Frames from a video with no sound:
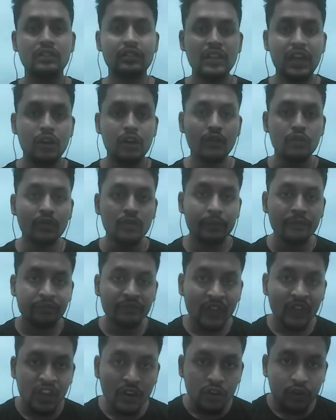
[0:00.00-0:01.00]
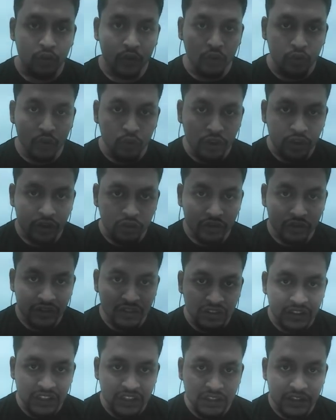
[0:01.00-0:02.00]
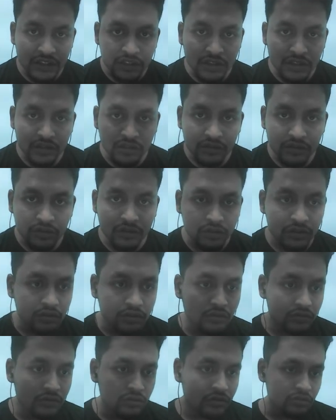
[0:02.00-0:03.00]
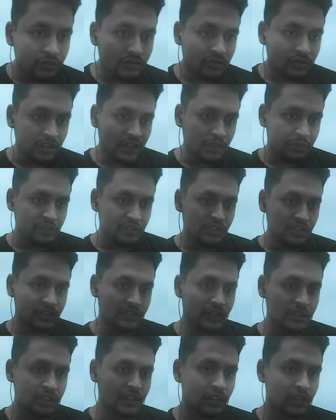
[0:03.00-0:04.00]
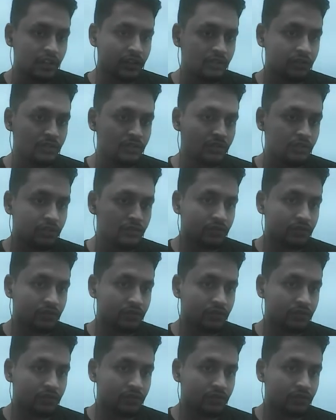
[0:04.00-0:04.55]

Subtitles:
Now we know this. So let me change the color.